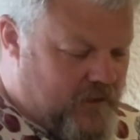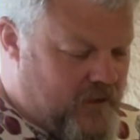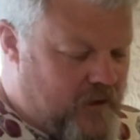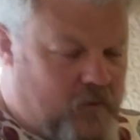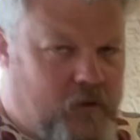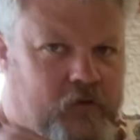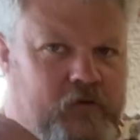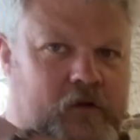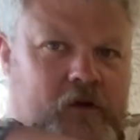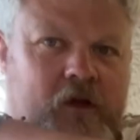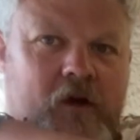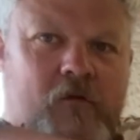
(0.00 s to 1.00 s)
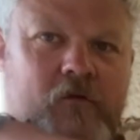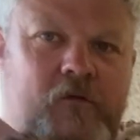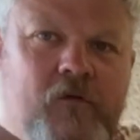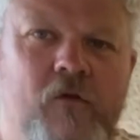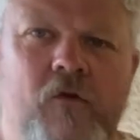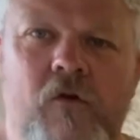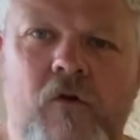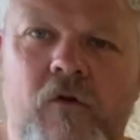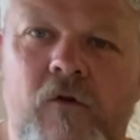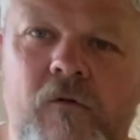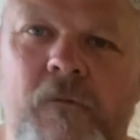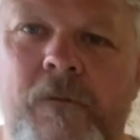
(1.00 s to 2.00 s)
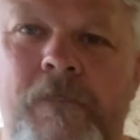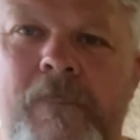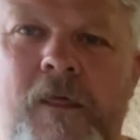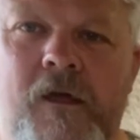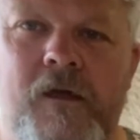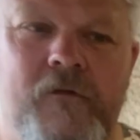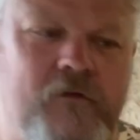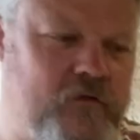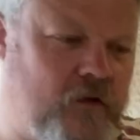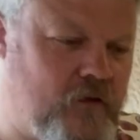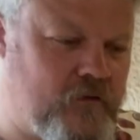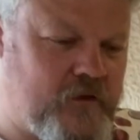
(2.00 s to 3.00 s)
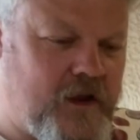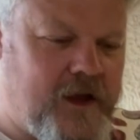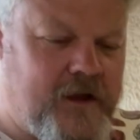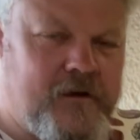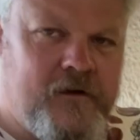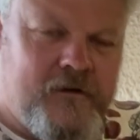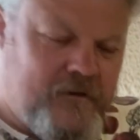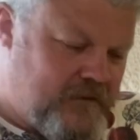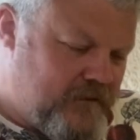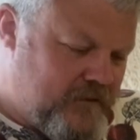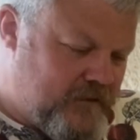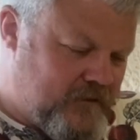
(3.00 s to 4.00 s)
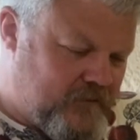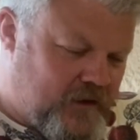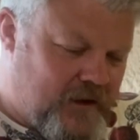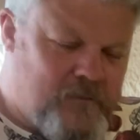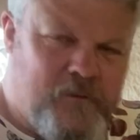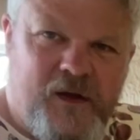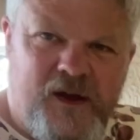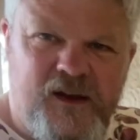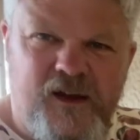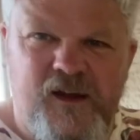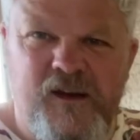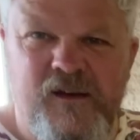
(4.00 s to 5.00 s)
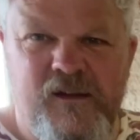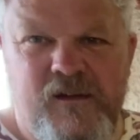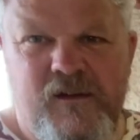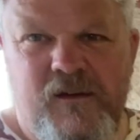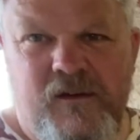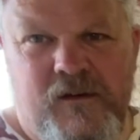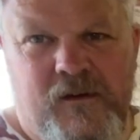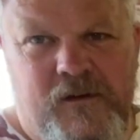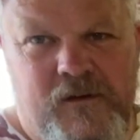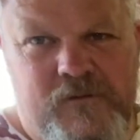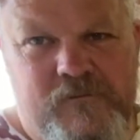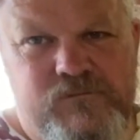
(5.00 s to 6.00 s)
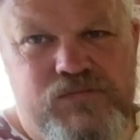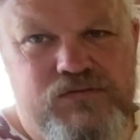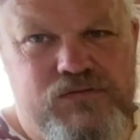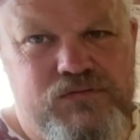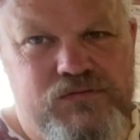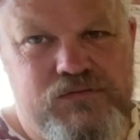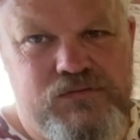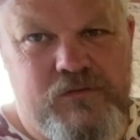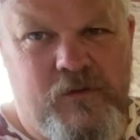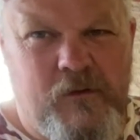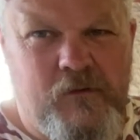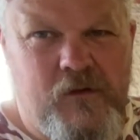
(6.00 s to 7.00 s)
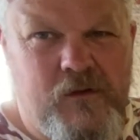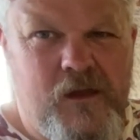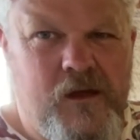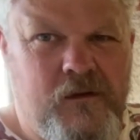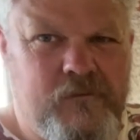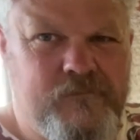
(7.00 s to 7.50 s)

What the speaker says: I was going to go for the soldering iron and try and burn it in. Should we have a look at that?